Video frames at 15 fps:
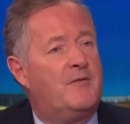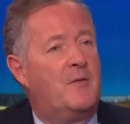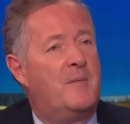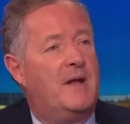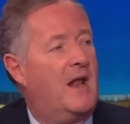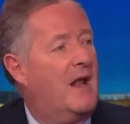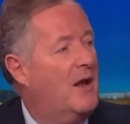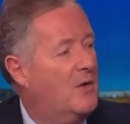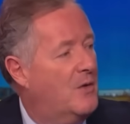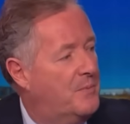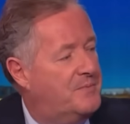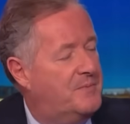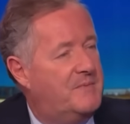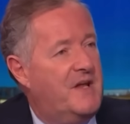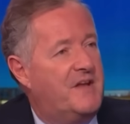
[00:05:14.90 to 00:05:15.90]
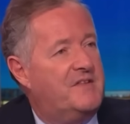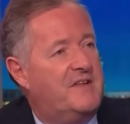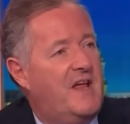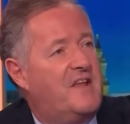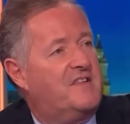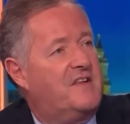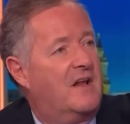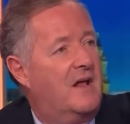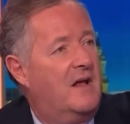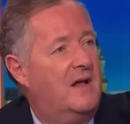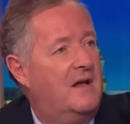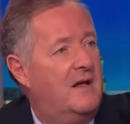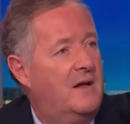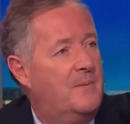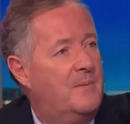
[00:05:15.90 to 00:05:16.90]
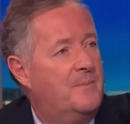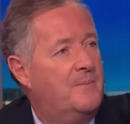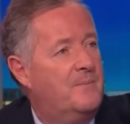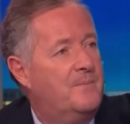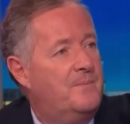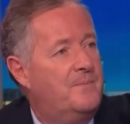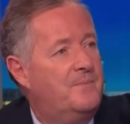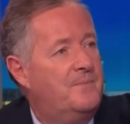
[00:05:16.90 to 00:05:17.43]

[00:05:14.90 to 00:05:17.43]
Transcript: have them in? A little Tesla? Uh, maybe, no.